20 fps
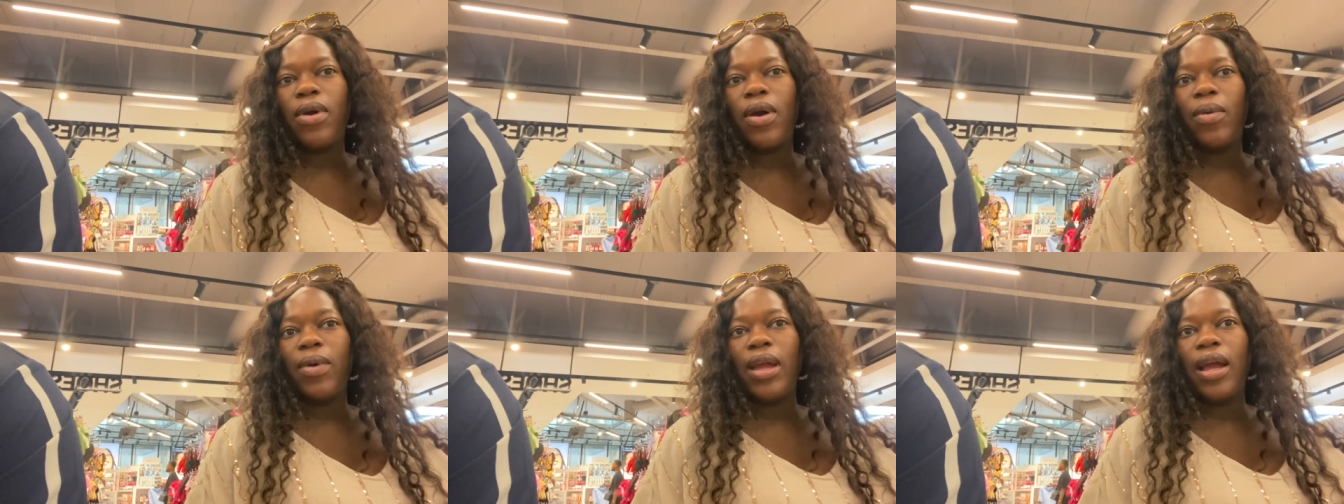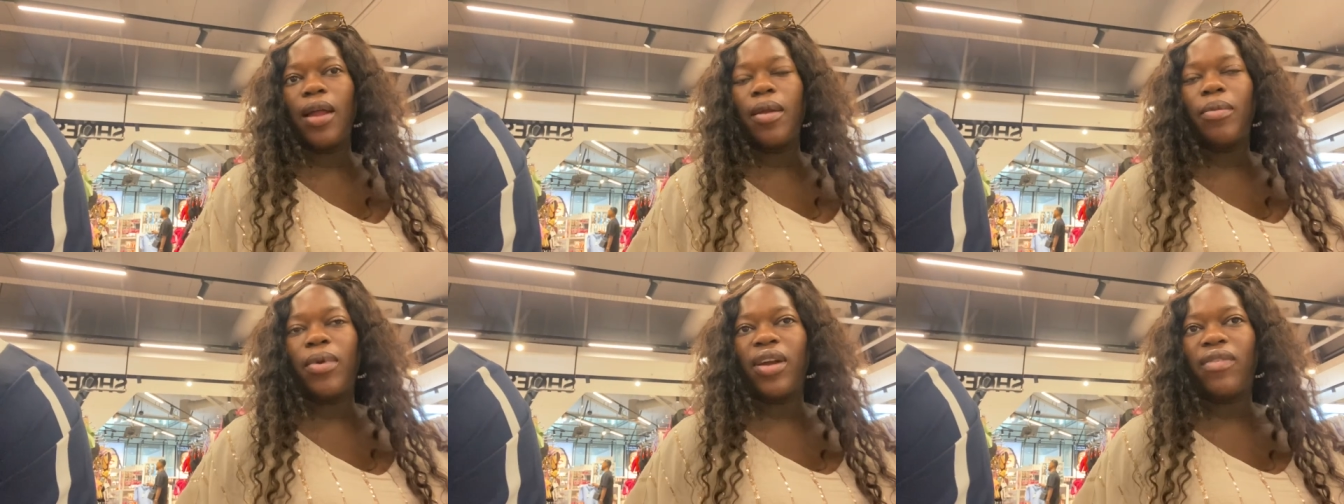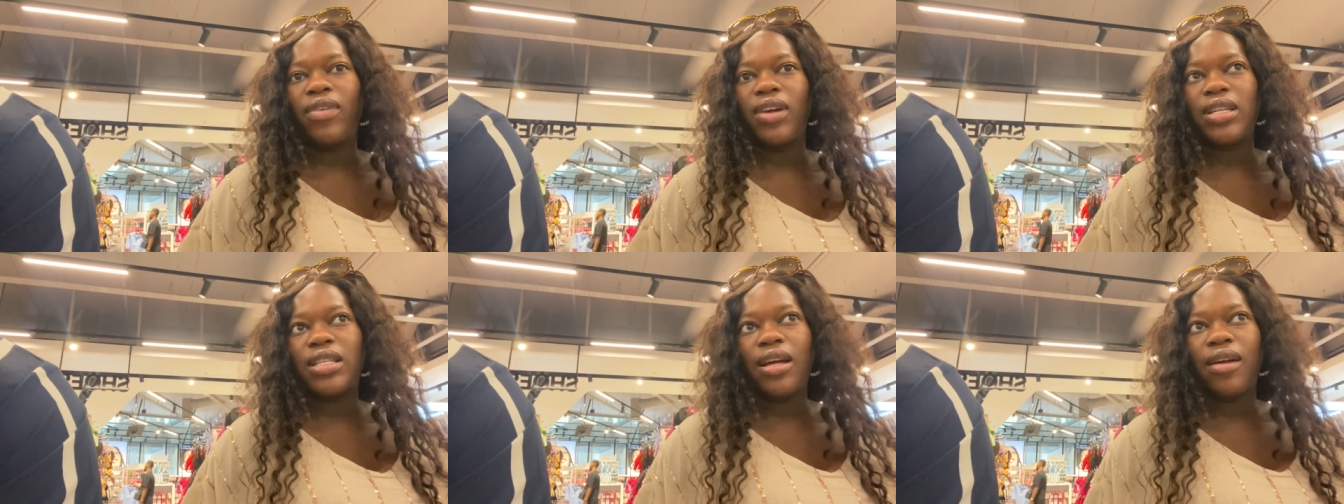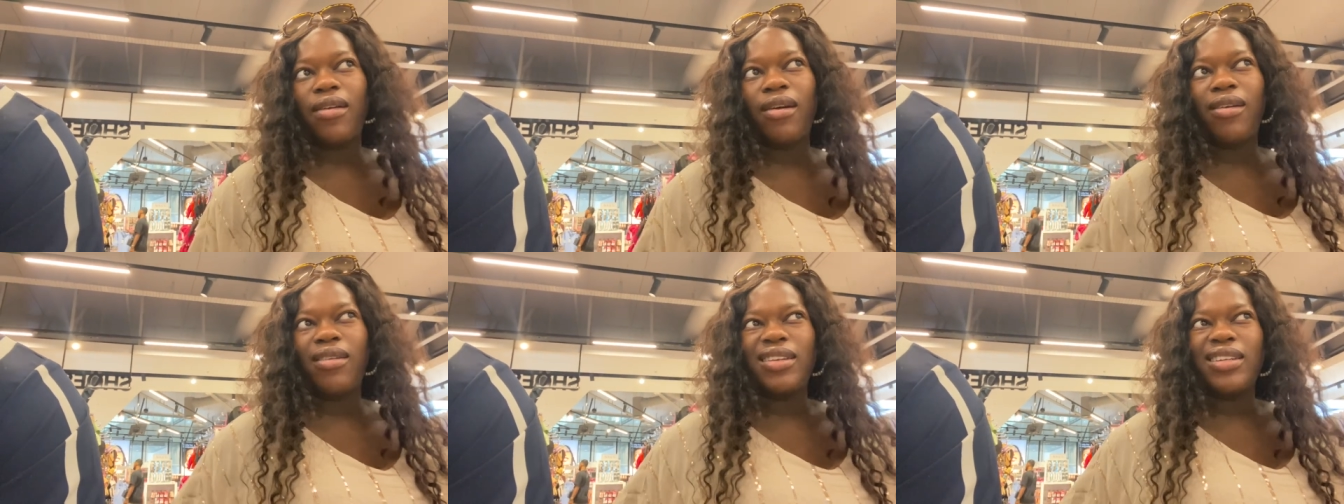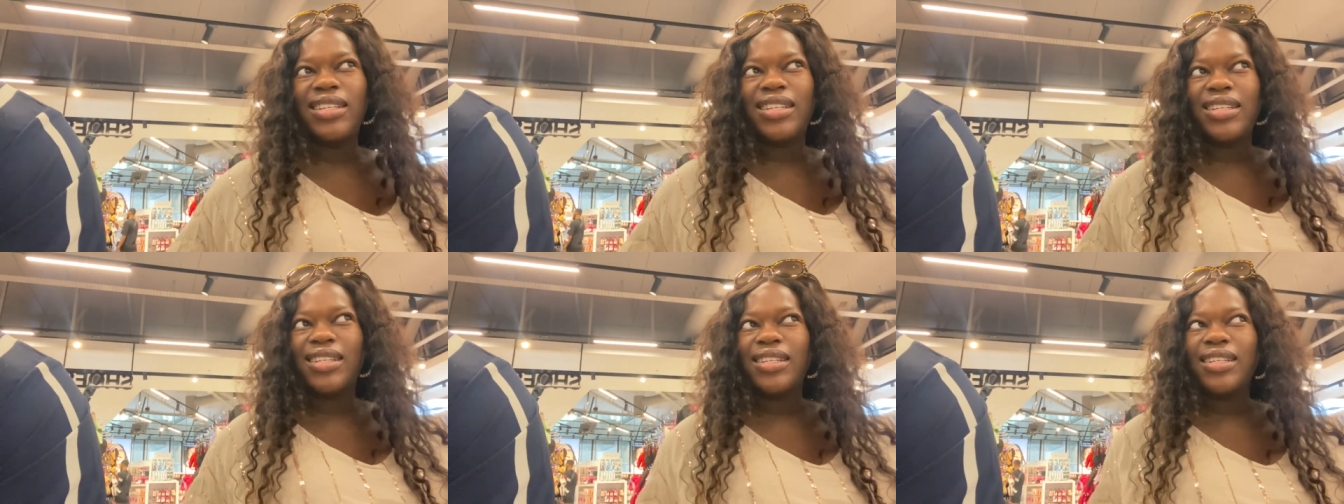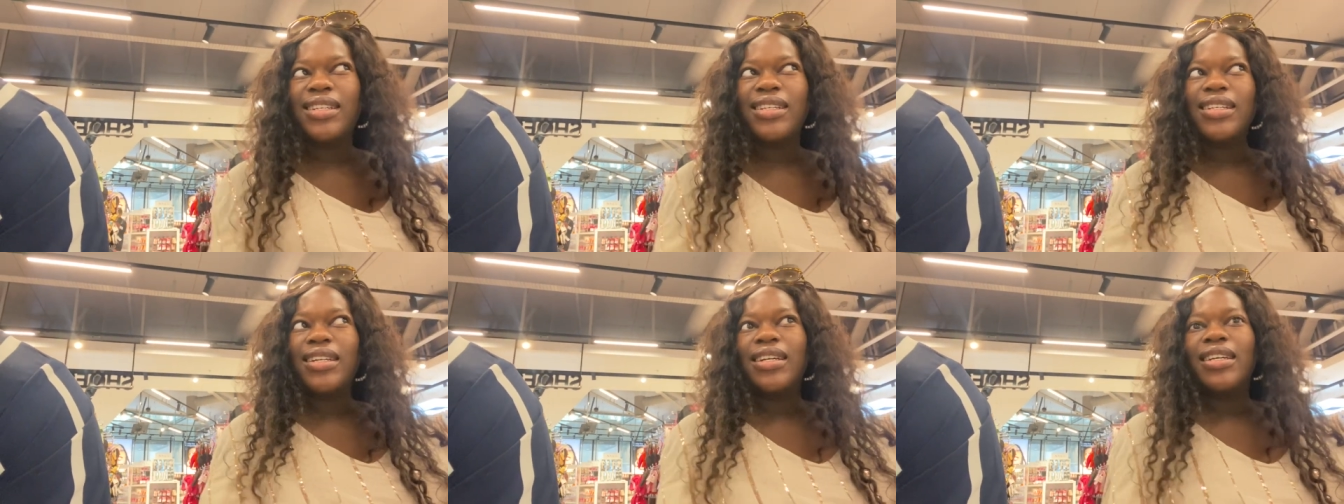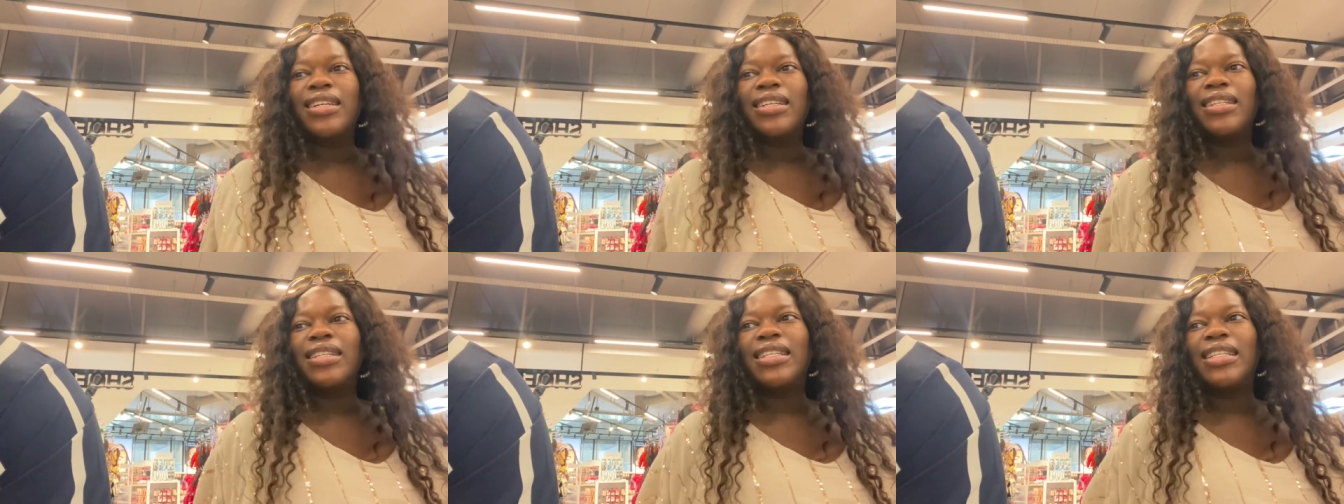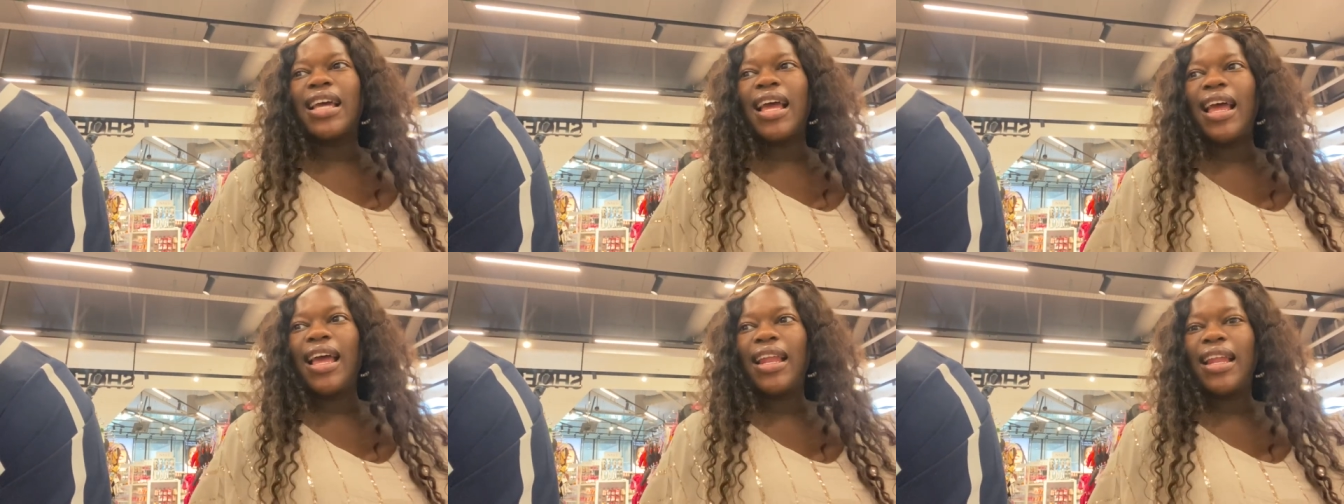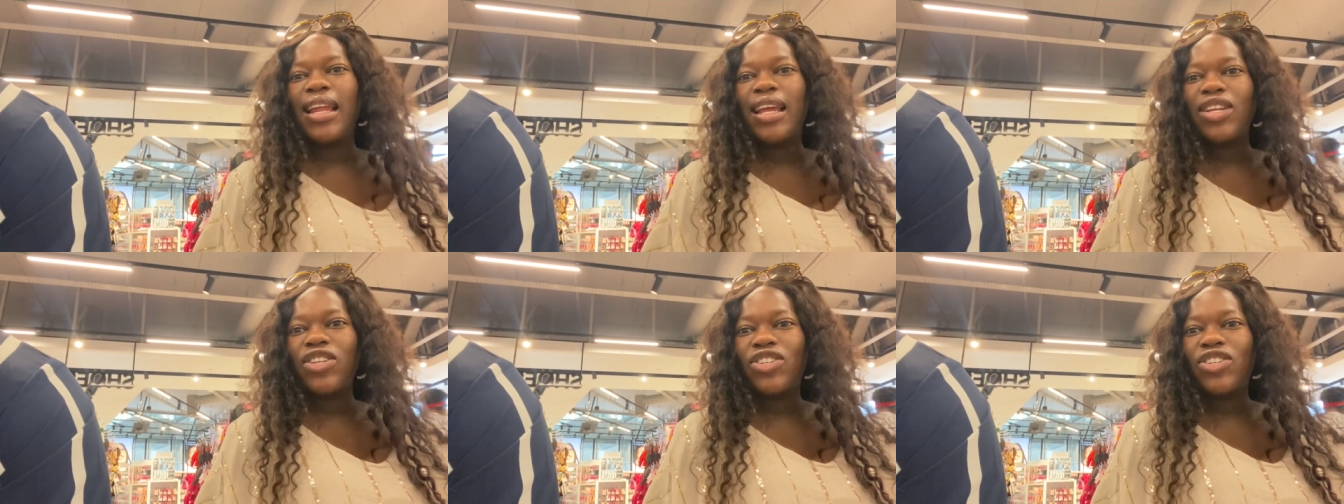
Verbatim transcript: And we had breakfast around ten.